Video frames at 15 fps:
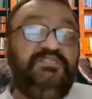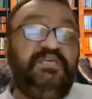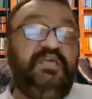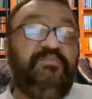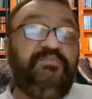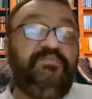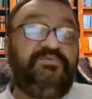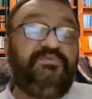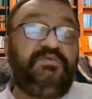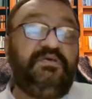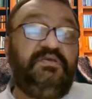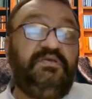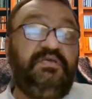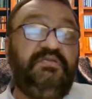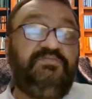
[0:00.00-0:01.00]
James,
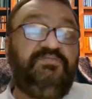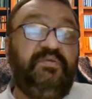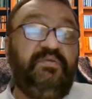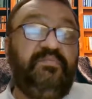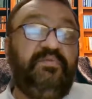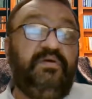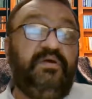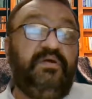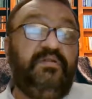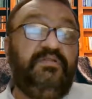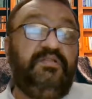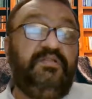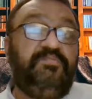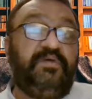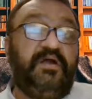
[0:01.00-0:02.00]
he's from
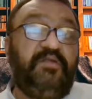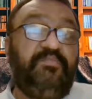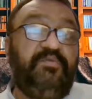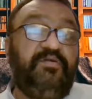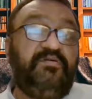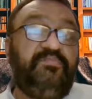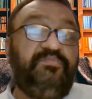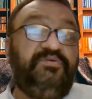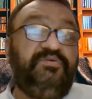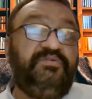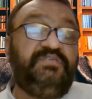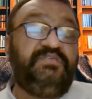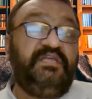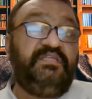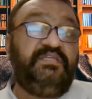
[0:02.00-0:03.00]
the Department of
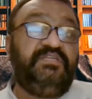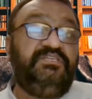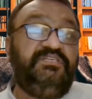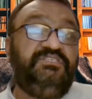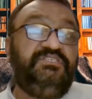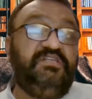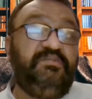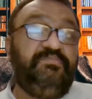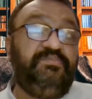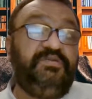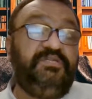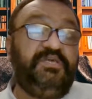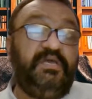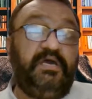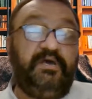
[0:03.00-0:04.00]
Computer Science and Digital
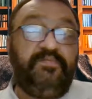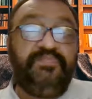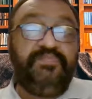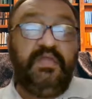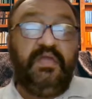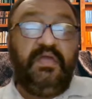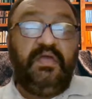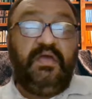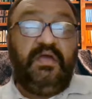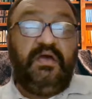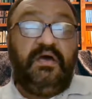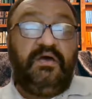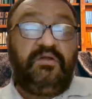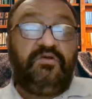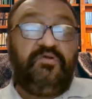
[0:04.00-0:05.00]
Media,
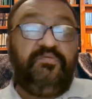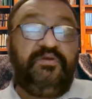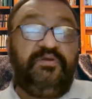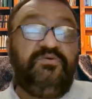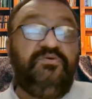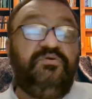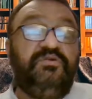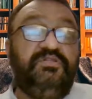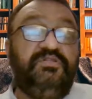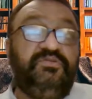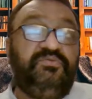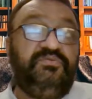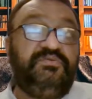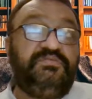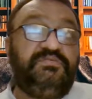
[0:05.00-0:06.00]
Robert Gordon
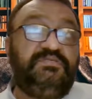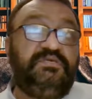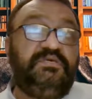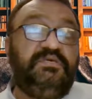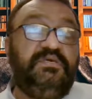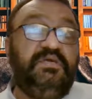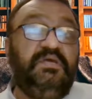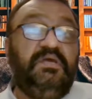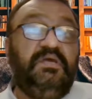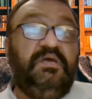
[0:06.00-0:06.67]
University.